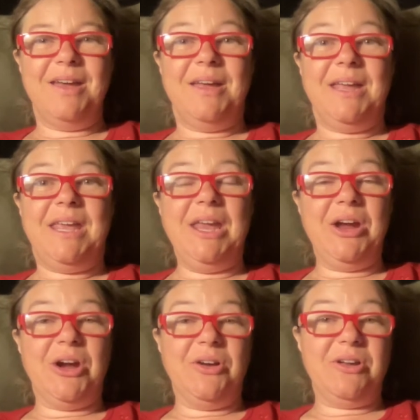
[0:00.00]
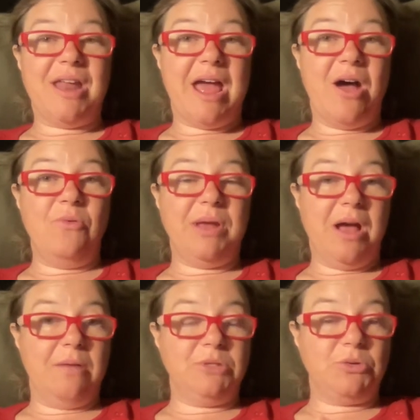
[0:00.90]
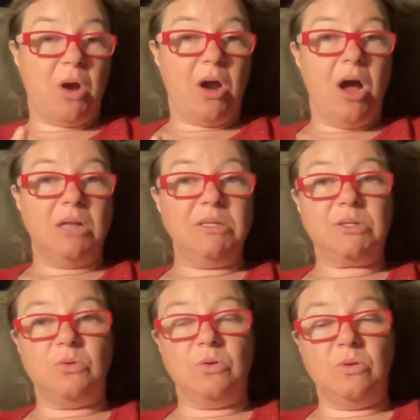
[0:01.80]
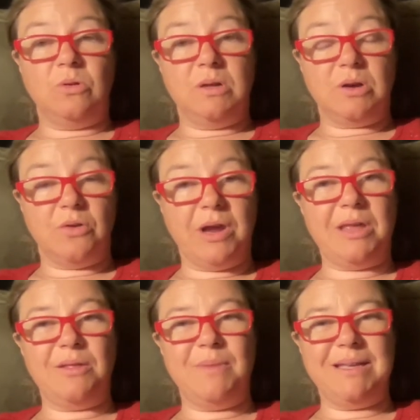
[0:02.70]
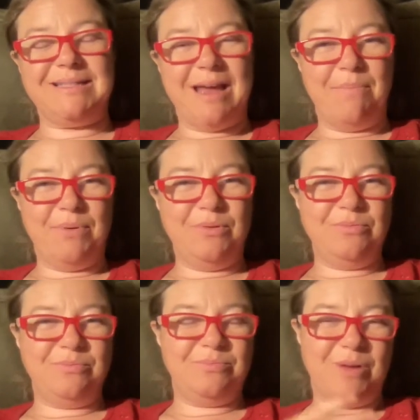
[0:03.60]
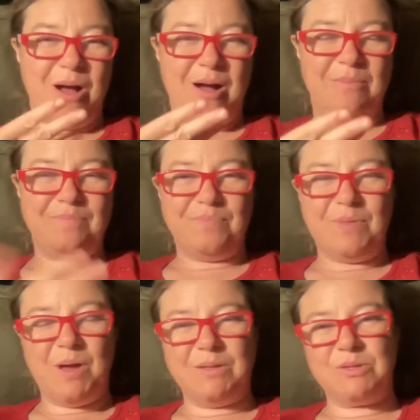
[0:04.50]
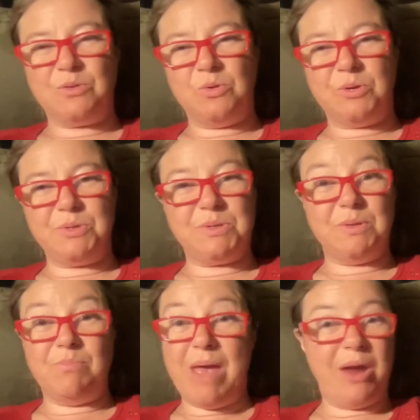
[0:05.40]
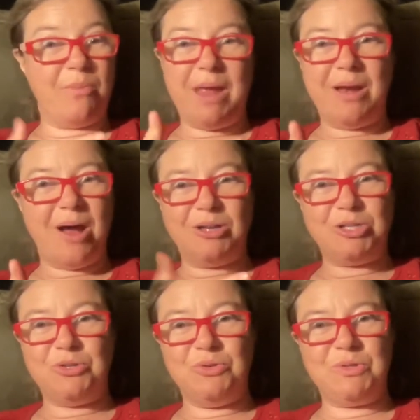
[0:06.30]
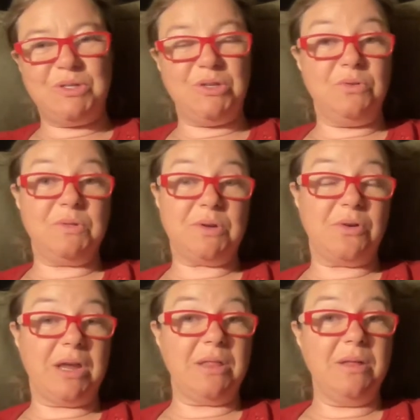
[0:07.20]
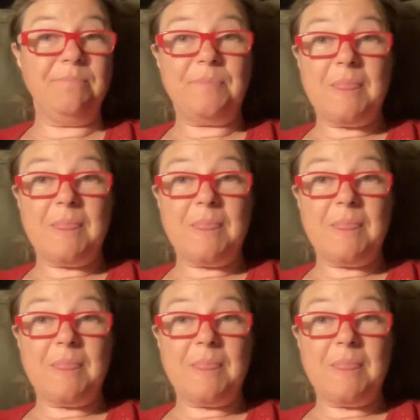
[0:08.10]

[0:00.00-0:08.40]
Here now we come to our unschool curriculum example. Um, unschoolers may or may not choose to use curriculum.